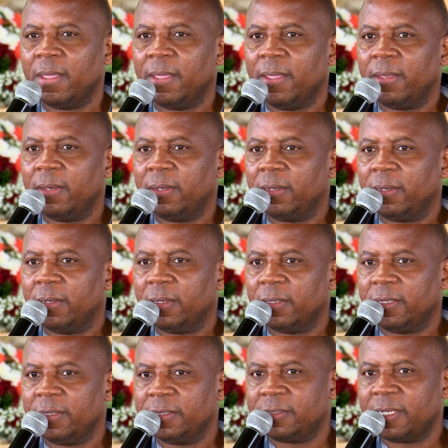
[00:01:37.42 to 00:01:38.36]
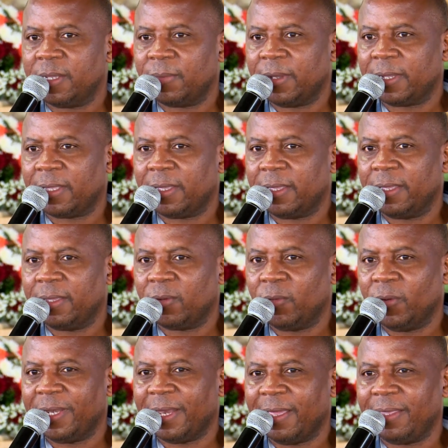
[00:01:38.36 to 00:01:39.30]
and uh, this stomach ache,
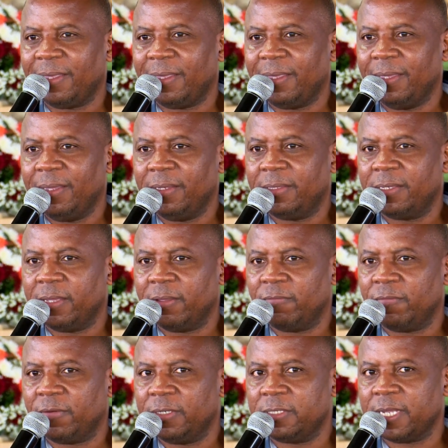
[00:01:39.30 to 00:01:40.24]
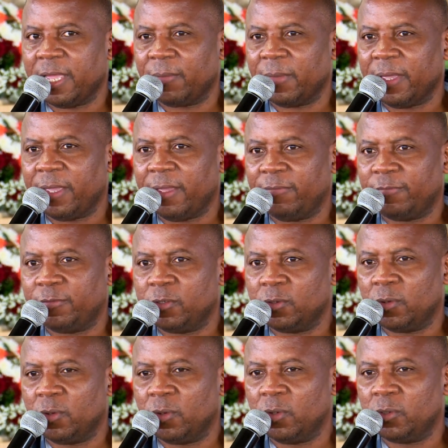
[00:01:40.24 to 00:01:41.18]
when I eat every time I have to
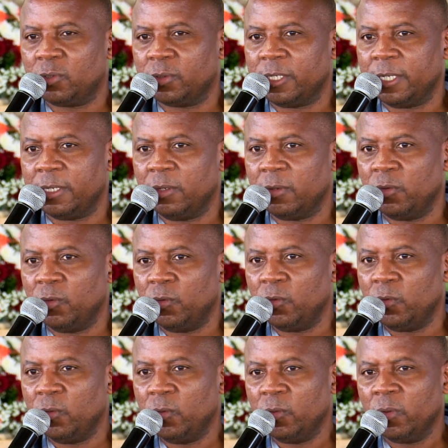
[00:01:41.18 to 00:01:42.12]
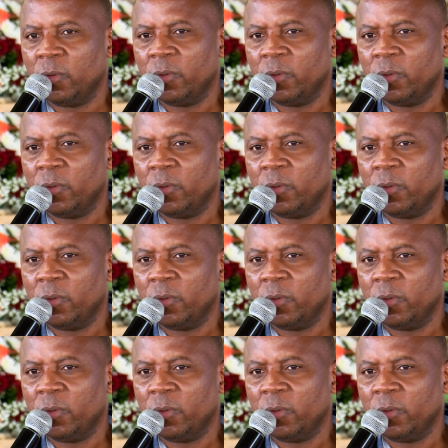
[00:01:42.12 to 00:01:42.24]
go to the loo.